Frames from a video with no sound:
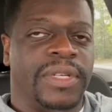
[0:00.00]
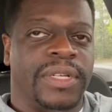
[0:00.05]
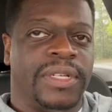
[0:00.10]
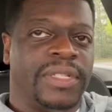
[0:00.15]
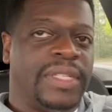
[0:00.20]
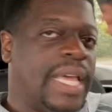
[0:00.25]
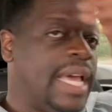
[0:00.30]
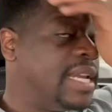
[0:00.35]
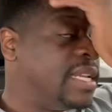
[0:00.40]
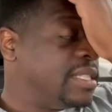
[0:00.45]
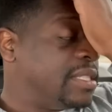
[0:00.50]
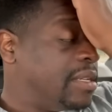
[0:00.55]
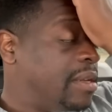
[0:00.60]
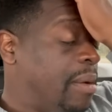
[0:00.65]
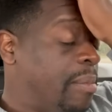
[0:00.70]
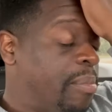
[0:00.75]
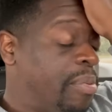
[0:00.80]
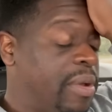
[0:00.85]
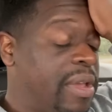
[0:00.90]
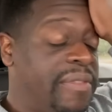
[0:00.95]
that is an
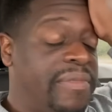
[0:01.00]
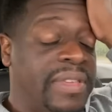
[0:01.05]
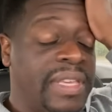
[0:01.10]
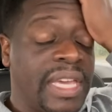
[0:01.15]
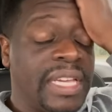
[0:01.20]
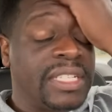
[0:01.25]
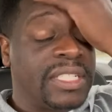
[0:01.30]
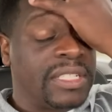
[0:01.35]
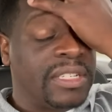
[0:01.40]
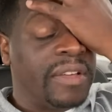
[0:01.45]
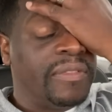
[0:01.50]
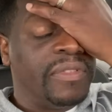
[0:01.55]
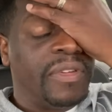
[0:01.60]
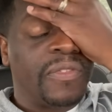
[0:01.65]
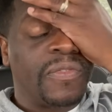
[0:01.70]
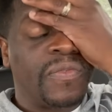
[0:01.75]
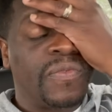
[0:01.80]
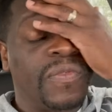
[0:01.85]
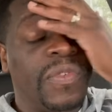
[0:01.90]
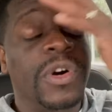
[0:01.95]
abbreviation of the
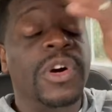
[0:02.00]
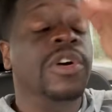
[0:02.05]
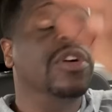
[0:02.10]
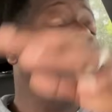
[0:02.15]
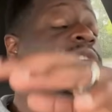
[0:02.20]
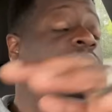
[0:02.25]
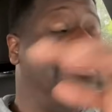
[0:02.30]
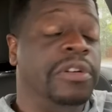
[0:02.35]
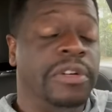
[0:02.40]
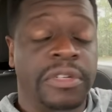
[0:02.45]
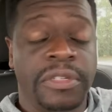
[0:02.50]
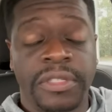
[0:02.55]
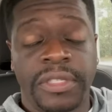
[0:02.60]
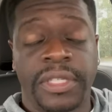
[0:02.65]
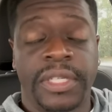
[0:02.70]
full